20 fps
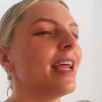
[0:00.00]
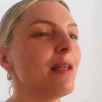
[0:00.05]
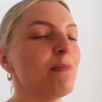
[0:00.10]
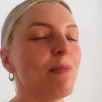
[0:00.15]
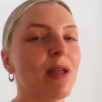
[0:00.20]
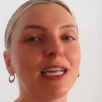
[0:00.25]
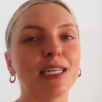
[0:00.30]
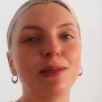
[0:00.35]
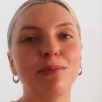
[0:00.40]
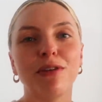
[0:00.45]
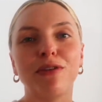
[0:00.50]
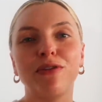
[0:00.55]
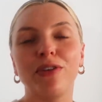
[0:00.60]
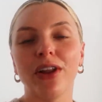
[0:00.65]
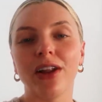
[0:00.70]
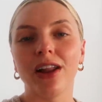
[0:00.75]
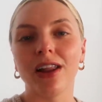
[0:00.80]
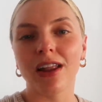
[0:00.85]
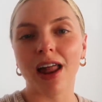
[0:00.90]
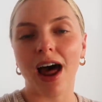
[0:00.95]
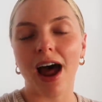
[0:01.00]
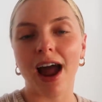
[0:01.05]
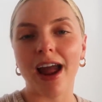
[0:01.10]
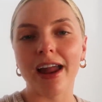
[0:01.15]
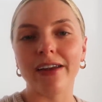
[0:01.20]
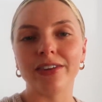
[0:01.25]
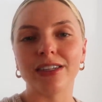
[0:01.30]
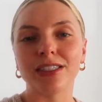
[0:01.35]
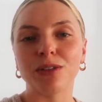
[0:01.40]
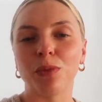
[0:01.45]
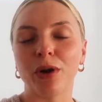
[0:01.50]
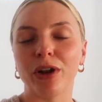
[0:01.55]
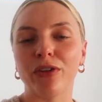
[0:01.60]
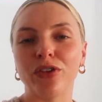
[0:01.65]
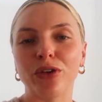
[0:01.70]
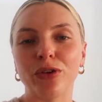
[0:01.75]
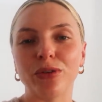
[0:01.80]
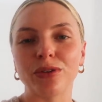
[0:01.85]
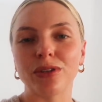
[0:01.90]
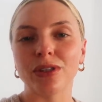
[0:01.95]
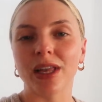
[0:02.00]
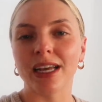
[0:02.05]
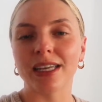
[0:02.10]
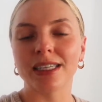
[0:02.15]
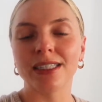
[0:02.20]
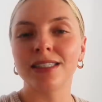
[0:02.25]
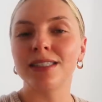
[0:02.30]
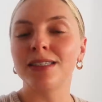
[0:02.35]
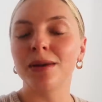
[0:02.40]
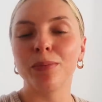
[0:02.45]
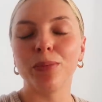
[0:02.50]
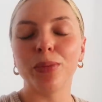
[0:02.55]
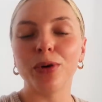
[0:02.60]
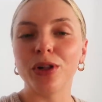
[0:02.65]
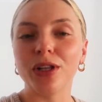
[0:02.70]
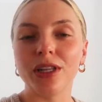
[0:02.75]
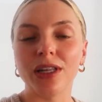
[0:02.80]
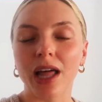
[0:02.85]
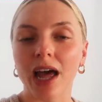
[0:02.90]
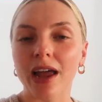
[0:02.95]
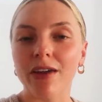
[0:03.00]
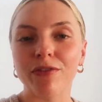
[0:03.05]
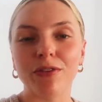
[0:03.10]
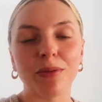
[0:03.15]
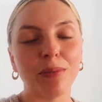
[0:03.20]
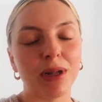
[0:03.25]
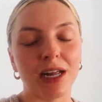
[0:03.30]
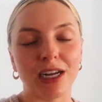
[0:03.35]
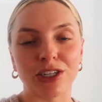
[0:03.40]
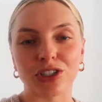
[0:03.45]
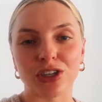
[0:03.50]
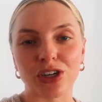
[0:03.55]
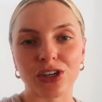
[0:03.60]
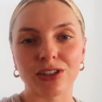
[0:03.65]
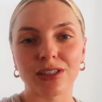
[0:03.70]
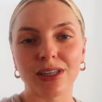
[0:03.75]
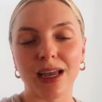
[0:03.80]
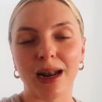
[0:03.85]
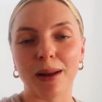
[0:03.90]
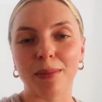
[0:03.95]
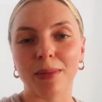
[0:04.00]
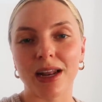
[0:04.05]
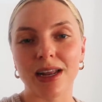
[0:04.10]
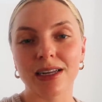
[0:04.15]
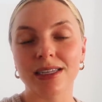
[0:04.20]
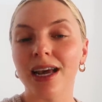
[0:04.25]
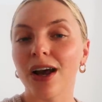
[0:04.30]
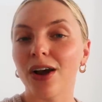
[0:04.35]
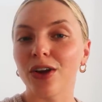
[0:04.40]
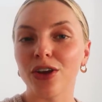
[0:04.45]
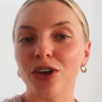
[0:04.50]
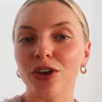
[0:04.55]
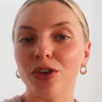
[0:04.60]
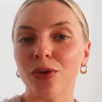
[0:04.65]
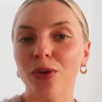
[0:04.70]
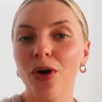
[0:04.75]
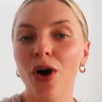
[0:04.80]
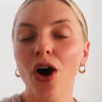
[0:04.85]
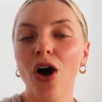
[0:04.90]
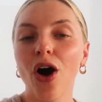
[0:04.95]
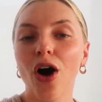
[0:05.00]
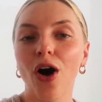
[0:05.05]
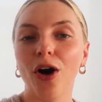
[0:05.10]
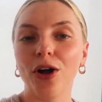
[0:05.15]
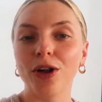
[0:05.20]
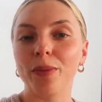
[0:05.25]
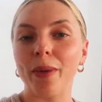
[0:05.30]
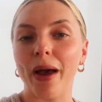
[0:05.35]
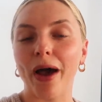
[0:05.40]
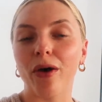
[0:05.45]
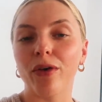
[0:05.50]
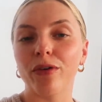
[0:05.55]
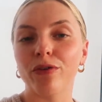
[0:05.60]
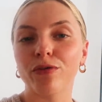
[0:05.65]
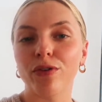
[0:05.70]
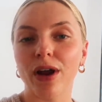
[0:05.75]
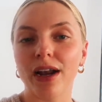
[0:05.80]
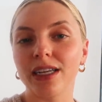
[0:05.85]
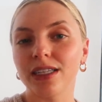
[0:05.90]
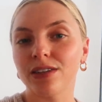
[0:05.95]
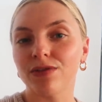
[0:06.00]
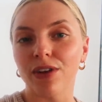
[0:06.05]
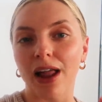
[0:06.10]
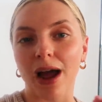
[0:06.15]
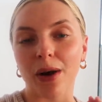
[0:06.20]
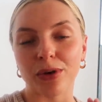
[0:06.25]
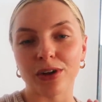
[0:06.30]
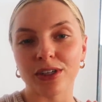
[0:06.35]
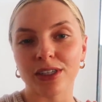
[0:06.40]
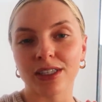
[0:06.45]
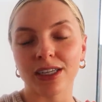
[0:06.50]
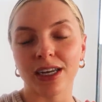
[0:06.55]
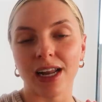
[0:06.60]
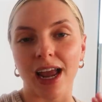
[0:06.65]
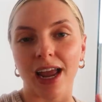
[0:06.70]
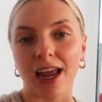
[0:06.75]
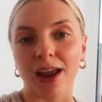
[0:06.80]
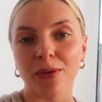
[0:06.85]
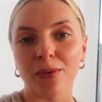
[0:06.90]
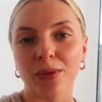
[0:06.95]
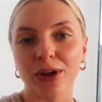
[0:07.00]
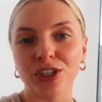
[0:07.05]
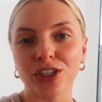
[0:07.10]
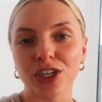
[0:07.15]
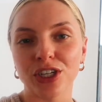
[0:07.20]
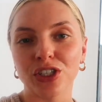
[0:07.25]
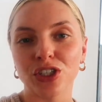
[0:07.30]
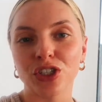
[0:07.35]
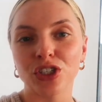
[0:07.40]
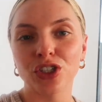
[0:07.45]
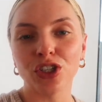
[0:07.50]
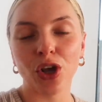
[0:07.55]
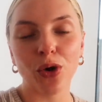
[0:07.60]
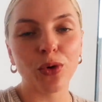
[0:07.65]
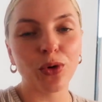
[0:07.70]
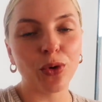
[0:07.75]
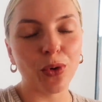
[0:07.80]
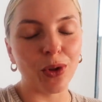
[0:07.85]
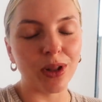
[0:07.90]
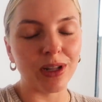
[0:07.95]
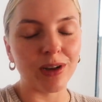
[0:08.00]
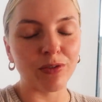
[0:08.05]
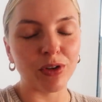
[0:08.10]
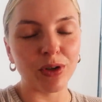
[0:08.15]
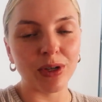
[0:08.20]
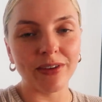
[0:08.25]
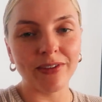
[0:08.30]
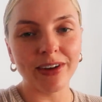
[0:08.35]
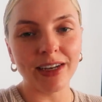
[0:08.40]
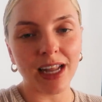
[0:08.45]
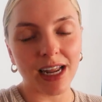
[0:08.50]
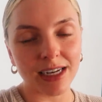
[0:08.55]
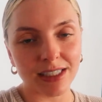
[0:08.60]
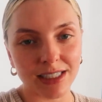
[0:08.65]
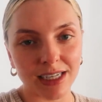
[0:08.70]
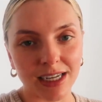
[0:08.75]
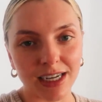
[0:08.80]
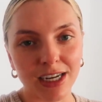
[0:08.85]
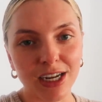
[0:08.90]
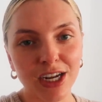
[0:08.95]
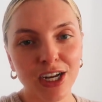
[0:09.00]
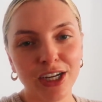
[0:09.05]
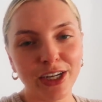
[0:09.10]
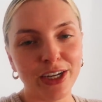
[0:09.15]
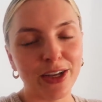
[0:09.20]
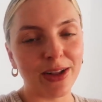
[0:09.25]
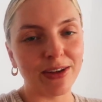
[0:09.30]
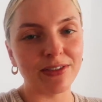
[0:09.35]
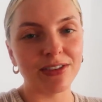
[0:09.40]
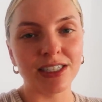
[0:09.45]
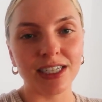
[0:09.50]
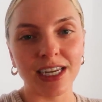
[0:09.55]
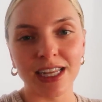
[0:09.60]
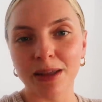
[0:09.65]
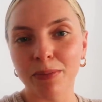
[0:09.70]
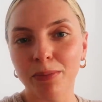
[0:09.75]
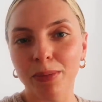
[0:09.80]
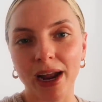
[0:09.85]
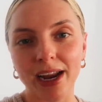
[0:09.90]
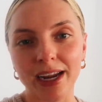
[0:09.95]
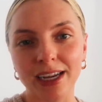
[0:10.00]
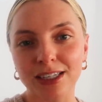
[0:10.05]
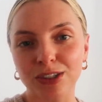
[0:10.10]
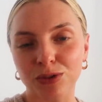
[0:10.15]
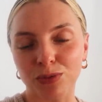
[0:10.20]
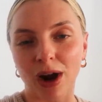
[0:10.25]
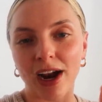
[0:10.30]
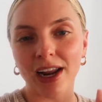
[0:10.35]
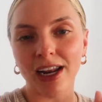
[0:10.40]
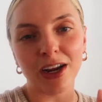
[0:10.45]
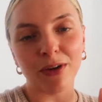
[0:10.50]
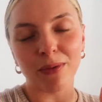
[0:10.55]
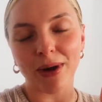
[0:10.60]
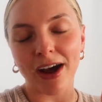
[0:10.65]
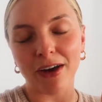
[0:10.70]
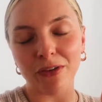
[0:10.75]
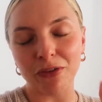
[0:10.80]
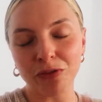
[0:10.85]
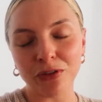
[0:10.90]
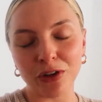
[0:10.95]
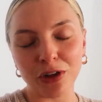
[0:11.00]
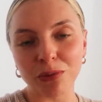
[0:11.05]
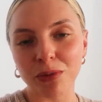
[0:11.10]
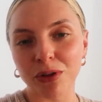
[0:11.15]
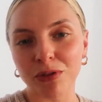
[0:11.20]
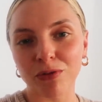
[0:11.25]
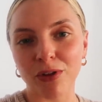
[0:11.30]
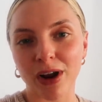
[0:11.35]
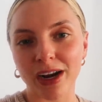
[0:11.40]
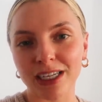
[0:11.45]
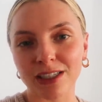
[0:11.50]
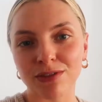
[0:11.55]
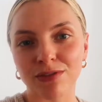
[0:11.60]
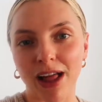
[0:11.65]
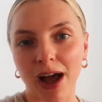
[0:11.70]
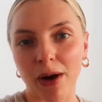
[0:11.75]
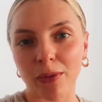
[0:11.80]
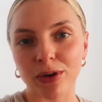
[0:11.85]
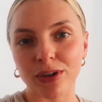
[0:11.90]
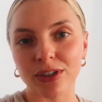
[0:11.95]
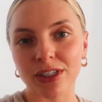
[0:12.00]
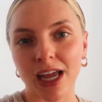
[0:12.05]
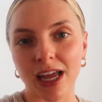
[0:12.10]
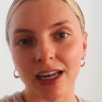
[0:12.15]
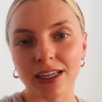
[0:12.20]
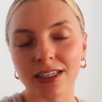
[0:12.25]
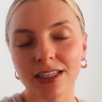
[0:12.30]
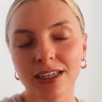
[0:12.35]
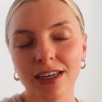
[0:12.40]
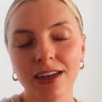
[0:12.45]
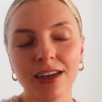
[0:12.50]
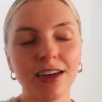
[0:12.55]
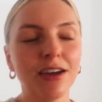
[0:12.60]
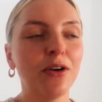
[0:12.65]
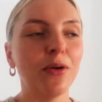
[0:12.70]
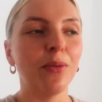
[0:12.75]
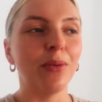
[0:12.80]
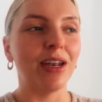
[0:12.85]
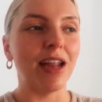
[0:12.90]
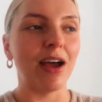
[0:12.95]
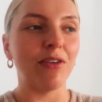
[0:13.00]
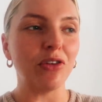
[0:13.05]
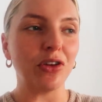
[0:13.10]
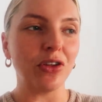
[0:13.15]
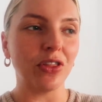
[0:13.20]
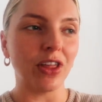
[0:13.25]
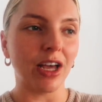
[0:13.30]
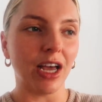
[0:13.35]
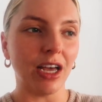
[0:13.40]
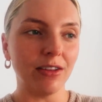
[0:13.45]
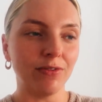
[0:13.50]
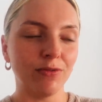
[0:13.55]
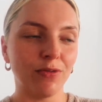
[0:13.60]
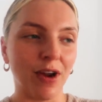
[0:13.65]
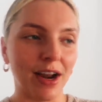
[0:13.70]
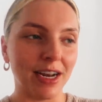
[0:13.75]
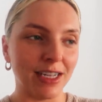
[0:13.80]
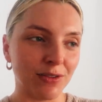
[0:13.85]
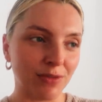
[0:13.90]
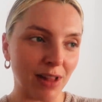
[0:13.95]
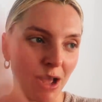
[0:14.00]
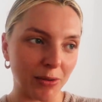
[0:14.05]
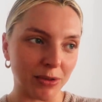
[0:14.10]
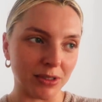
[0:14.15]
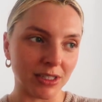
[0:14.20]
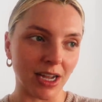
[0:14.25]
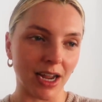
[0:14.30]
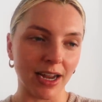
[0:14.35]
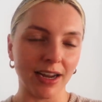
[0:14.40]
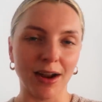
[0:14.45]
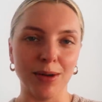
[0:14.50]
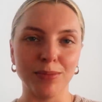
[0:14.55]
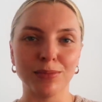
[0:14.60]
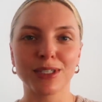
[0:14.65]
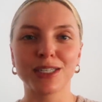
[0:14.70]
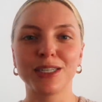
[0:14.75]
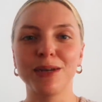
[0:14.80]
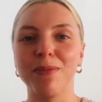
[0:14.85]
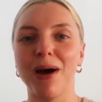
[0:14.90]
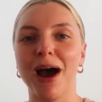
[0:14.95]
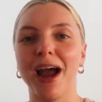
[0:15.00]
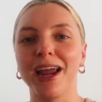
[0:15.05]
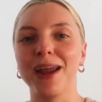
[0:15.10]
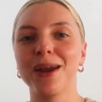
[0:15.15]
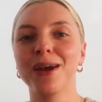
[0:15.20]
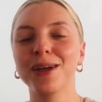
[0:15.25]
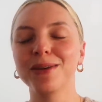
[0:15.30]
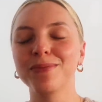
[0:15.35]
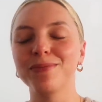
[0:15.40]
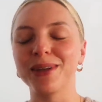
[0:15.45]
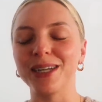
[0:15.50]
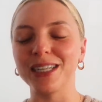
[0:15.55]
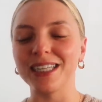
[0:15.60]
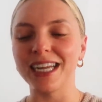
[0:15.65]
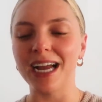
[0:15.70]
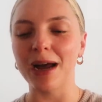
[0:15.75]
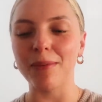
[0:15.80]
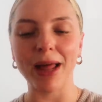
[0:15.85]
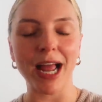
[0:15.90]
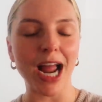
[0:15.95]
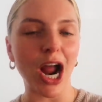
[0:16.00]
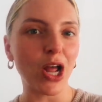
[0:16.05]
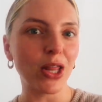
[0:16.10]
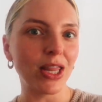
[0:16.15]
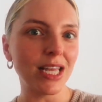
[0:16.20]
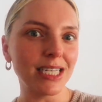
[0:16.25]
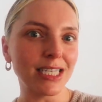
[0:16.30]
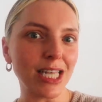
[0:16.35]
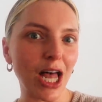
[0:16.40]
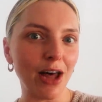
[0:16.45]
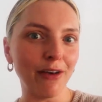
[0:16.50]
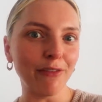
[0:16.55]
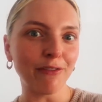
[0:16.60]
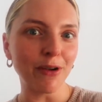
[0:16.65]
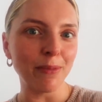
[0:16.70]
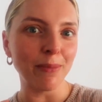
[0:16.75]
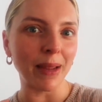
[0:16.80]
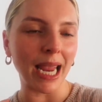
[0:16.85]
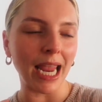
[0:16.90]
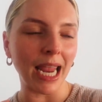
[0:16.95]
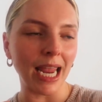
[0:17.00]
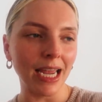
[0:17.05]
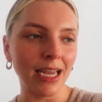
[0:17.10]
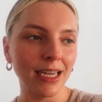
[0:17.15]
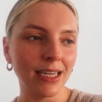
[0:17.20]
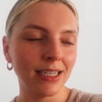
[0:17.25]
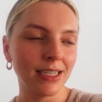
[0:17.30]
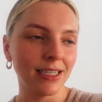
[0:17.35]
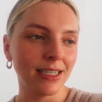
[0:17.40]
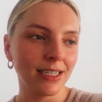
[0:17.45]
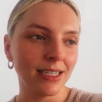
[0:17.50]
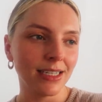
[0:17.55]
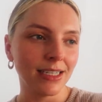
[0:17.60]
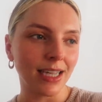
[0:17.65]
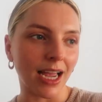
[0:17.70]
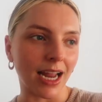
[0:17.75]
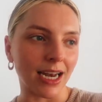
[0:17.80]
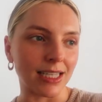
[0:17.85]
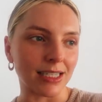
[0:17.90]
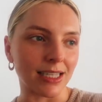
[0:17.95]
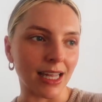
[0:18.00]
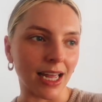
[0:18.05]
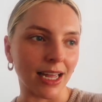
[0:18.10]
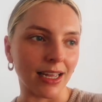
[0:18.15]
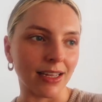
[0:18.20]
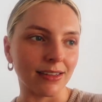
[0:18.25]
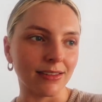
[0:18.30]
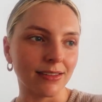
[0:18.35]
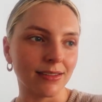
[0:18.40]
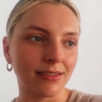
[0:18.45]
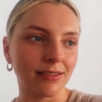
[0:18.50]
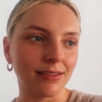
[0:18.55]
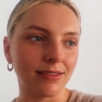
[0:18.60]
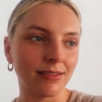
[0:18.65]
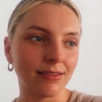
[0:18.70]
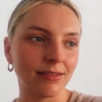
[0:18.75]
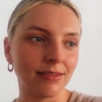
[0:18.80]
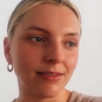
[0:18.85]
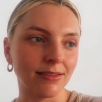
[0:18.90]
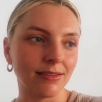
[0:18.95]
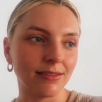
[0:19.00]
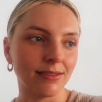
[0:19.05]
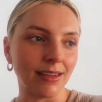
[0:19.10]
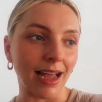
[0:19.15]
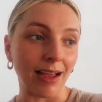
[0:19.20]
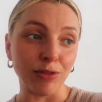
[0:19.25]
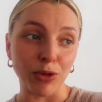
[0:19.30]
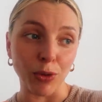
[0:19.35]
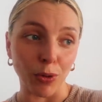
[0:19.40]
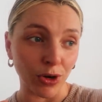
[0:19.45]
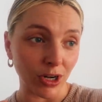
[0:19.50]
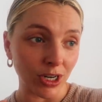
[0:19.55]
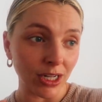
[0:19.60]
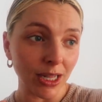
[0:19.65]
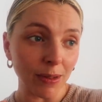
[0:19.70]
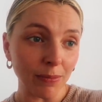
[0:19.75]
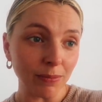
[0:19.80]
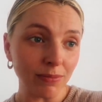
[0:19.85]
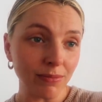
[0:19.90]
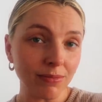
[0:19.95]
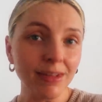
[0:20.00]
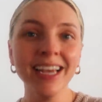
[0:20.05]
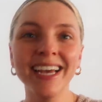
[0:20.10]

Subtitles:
It makes me feel alive. It's one of those like simple life pleasures, and I'm gonna tell you all about Freddie's flowers today, which is so cool. And if you live in London, you'll have seen the bikes riding around filled with Freddie's flowers, and whenever the Freddie's flowers guy comes to my building, I'm like, are these all for me? And he's like, have you ordered them?